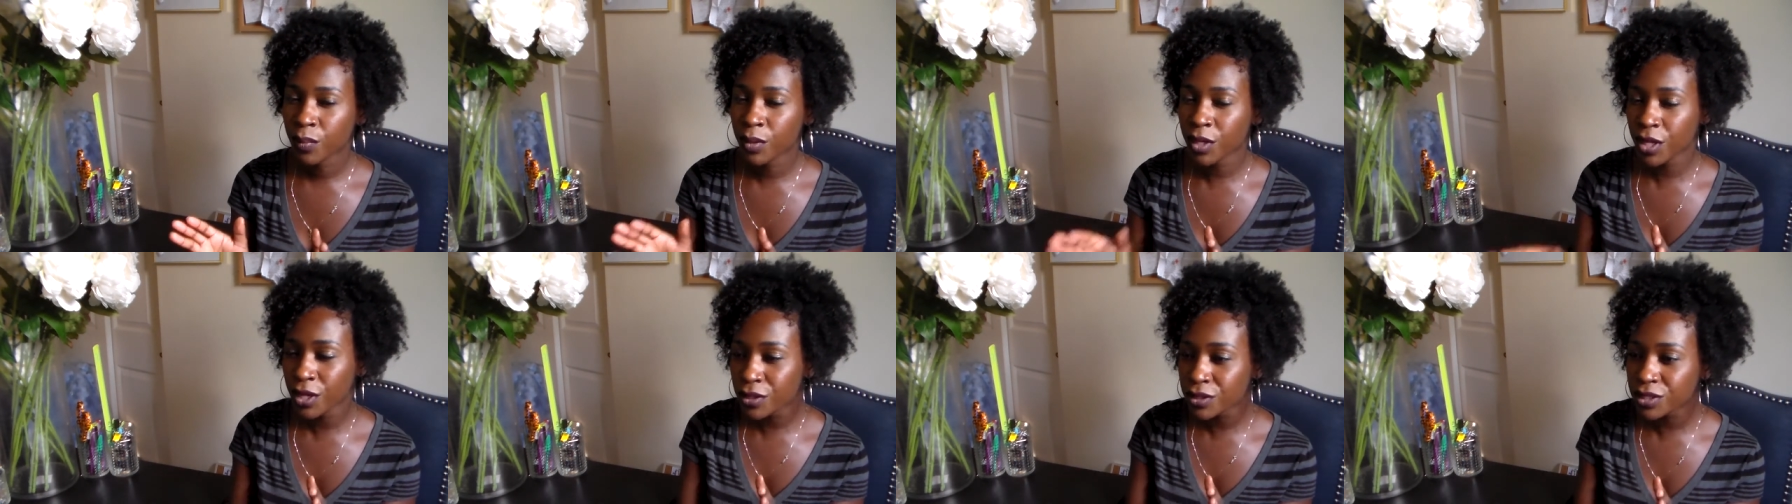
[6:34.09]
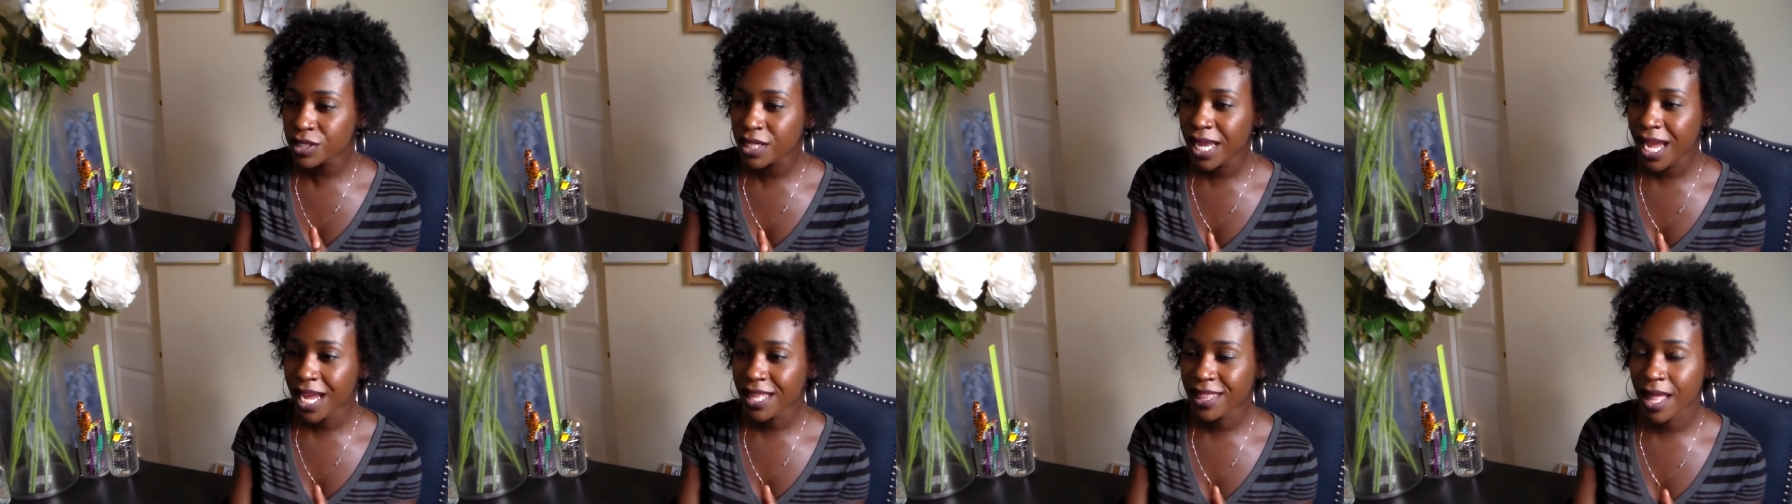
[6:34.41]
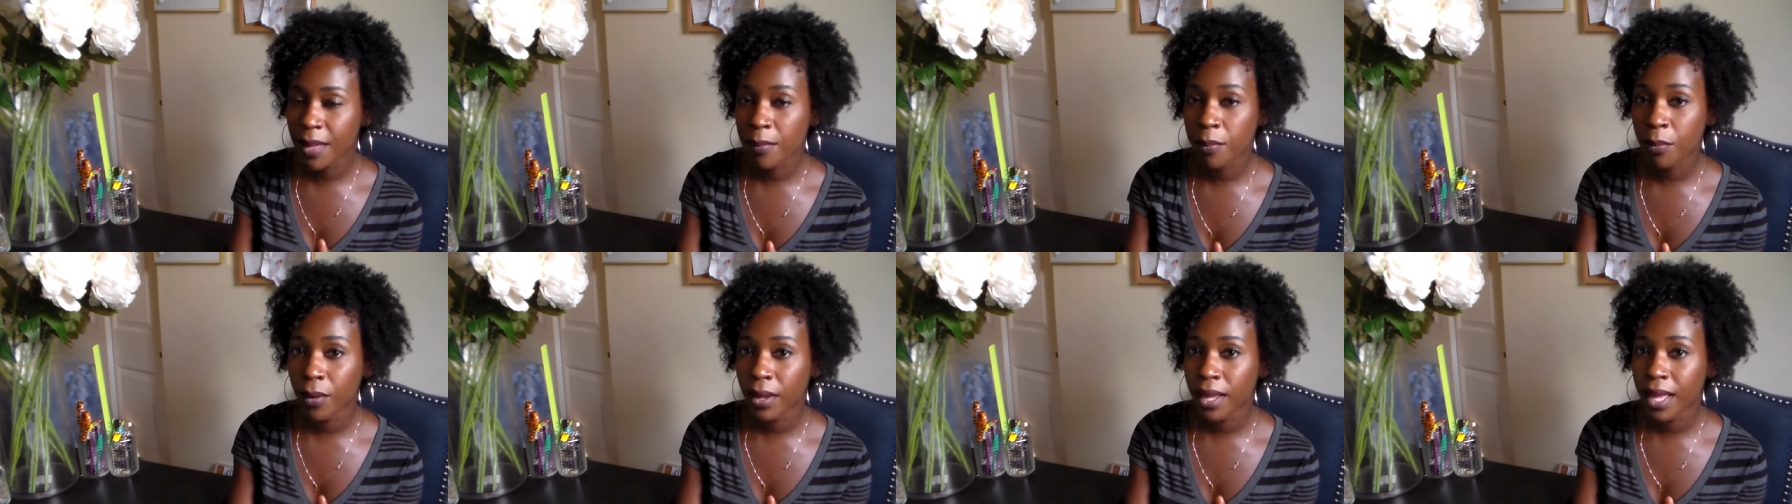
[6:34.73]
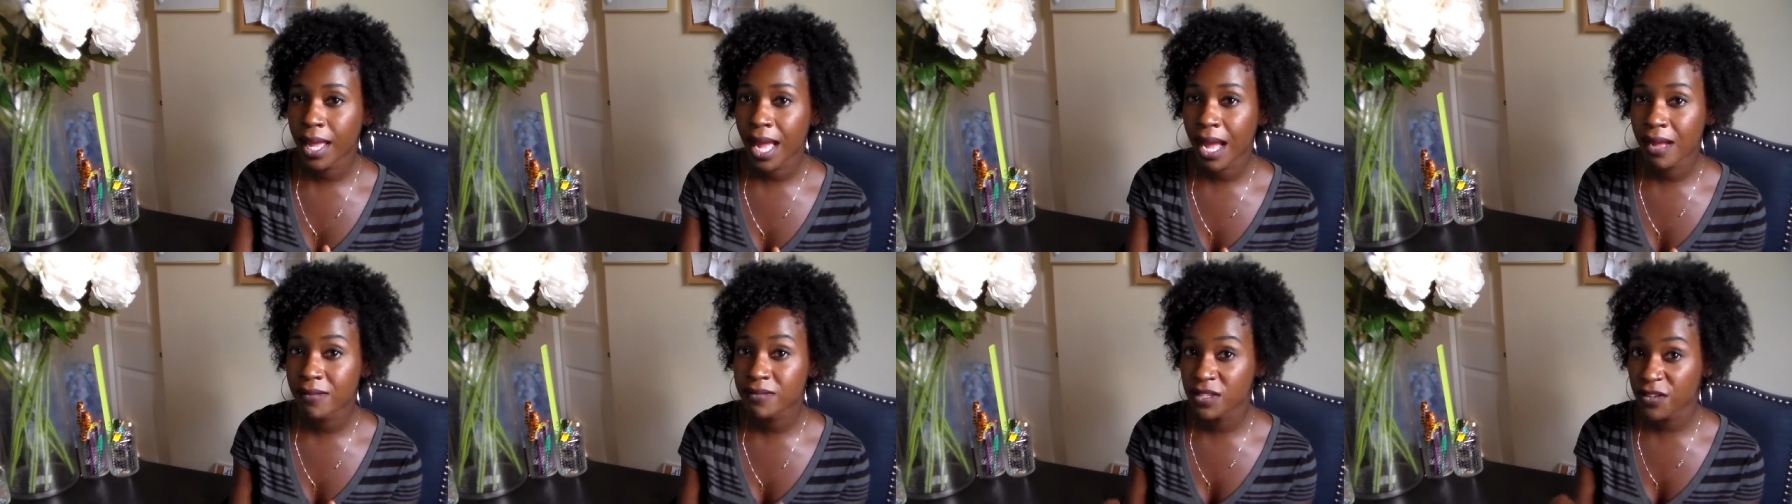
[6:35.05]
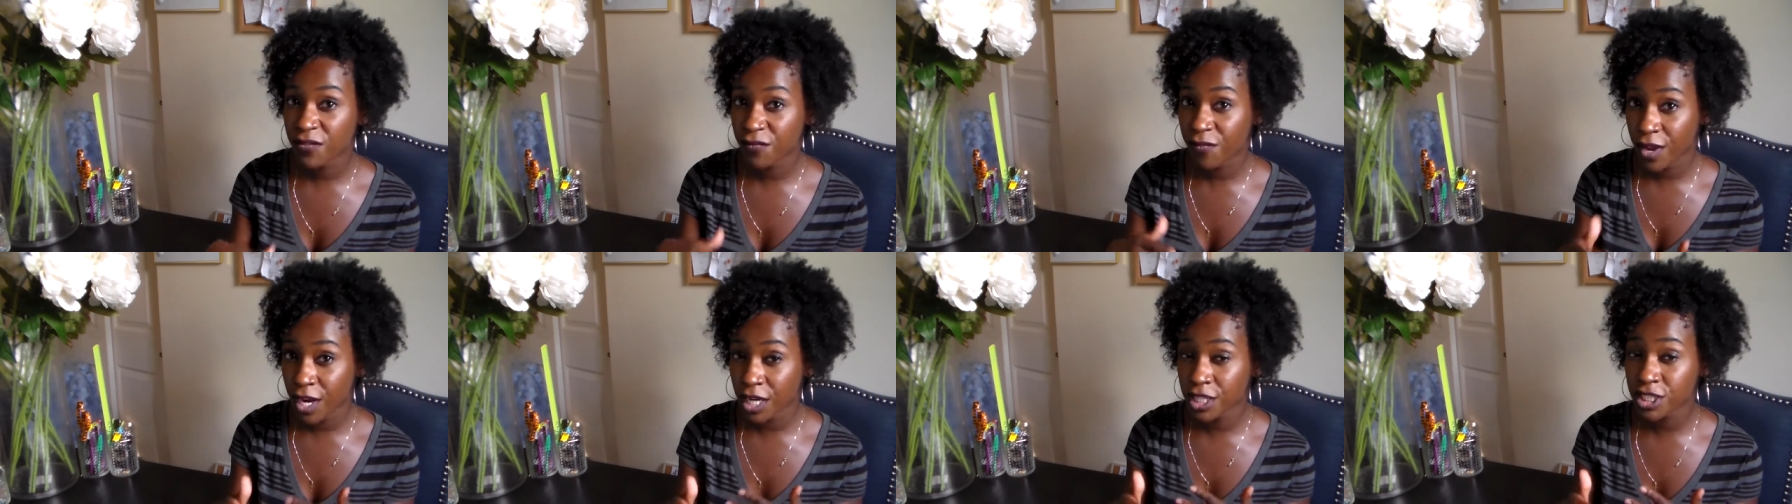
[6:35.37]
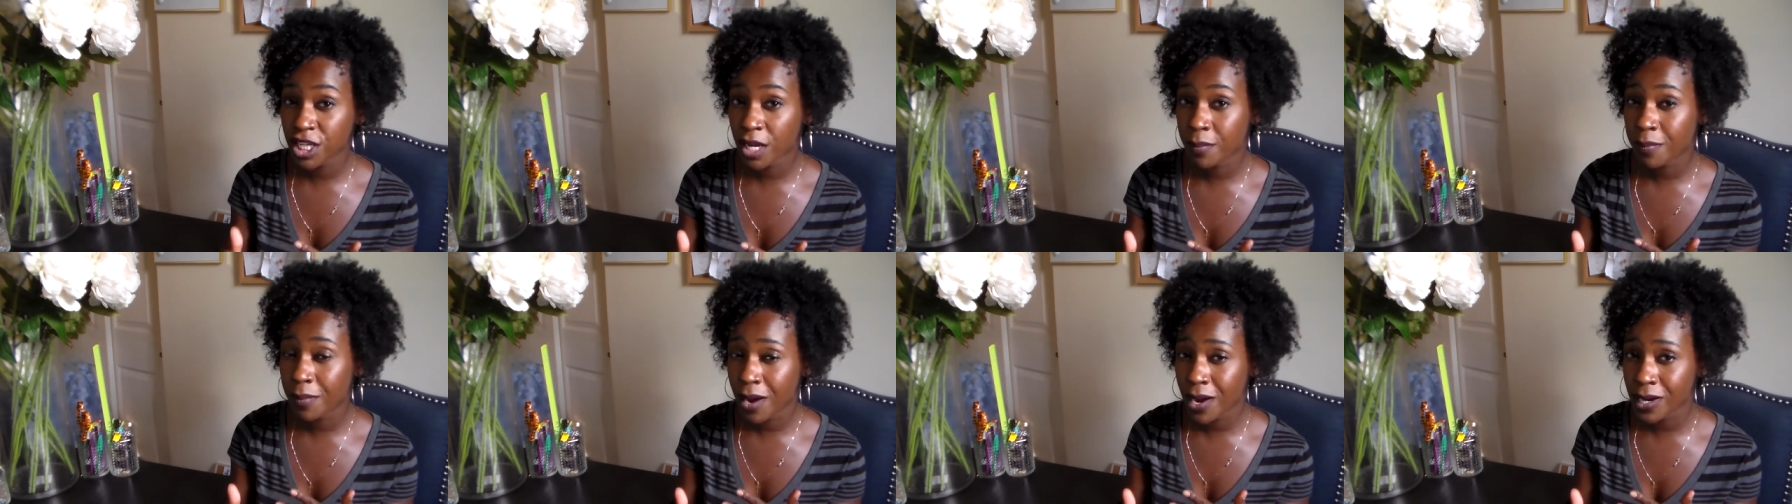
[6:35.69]
we usually at that point have to
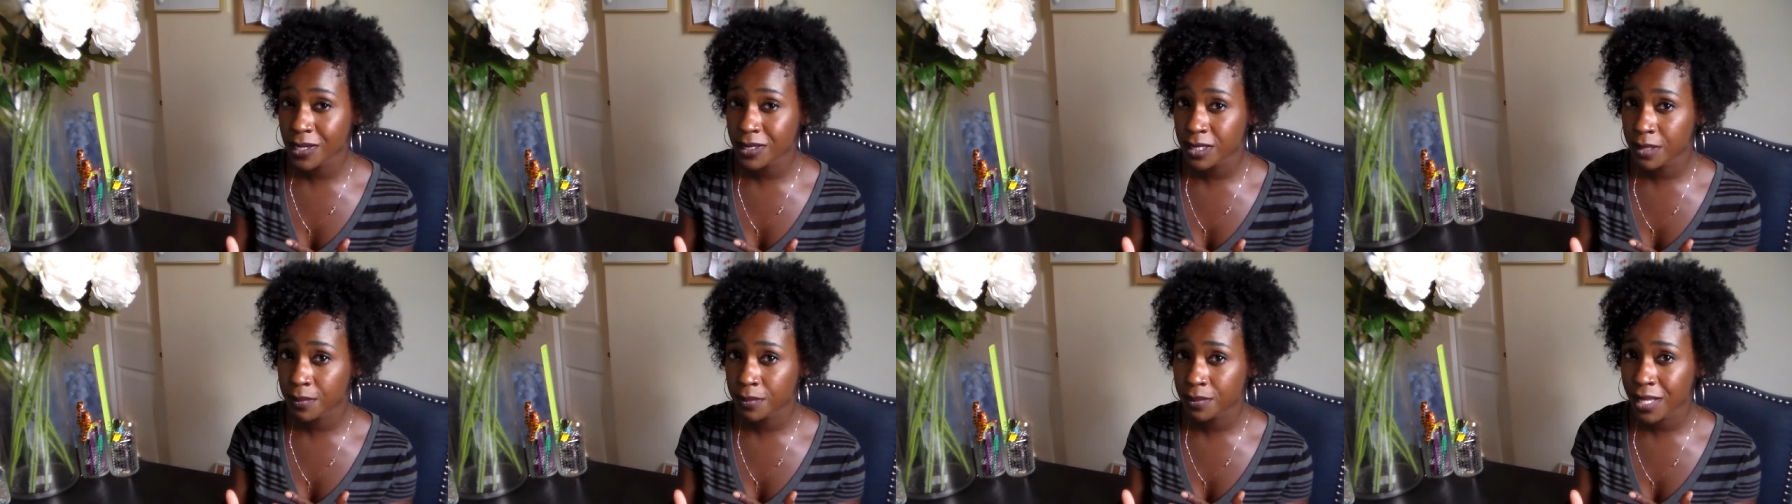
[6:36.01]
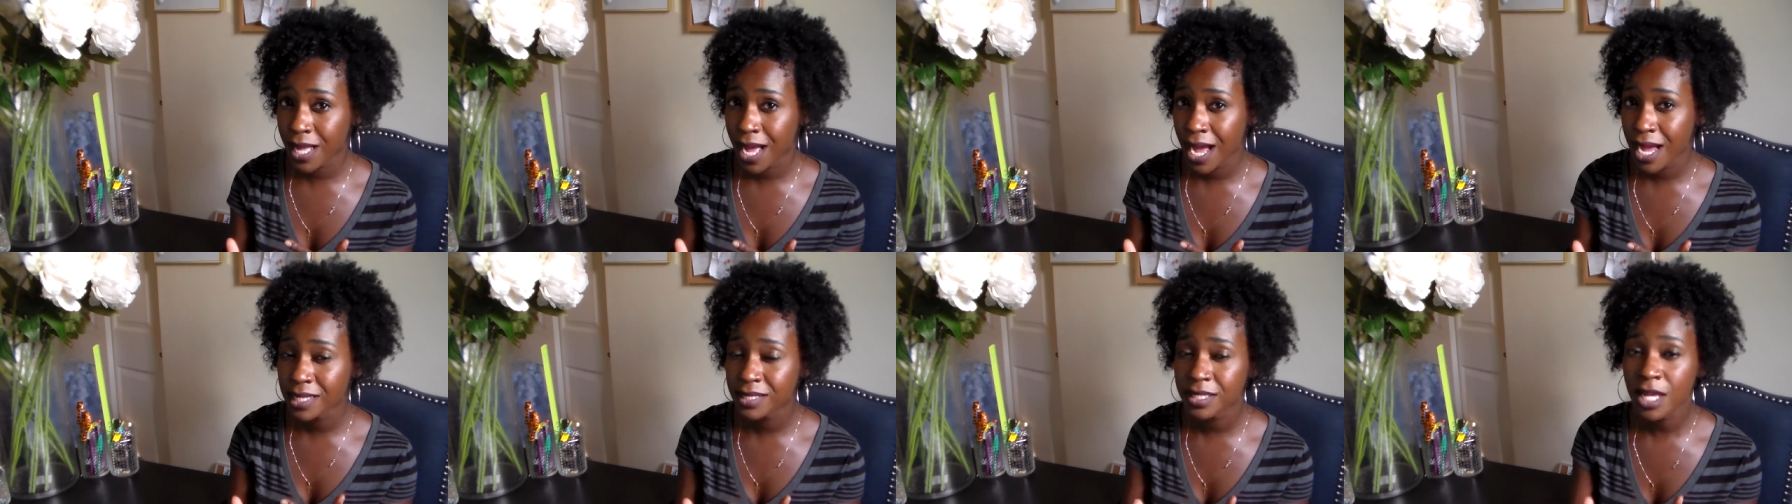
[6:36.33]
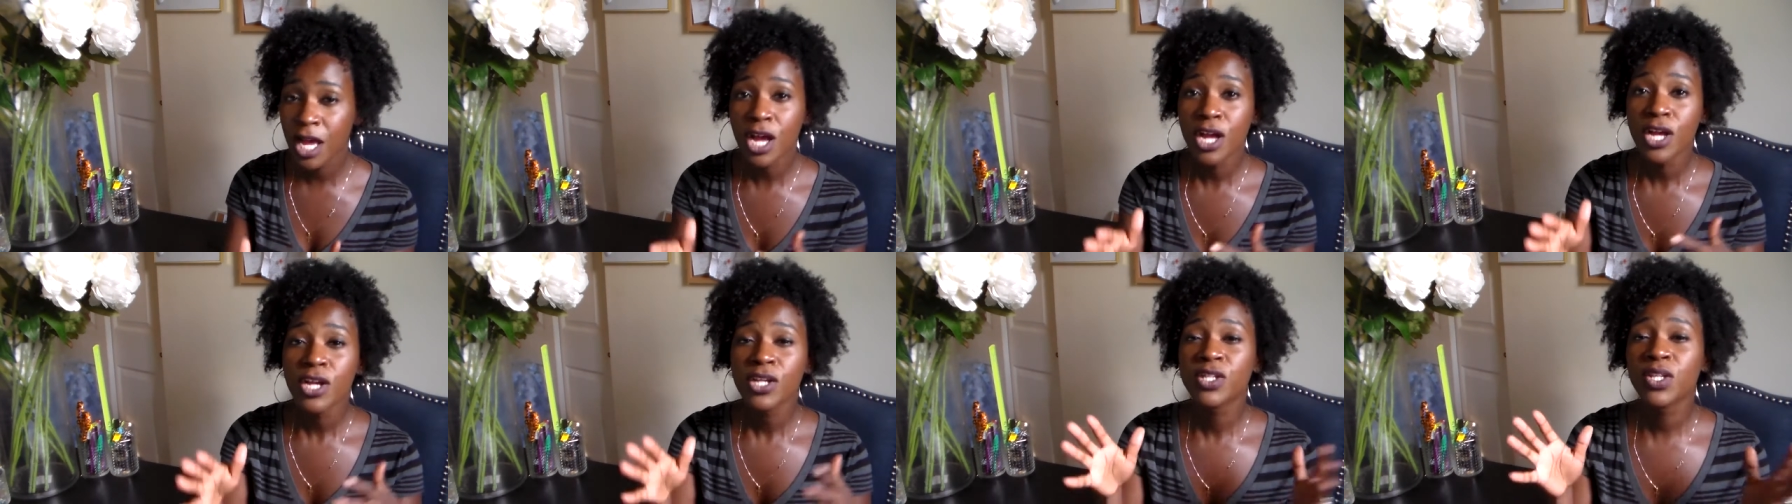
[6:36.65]
finish up our supplies.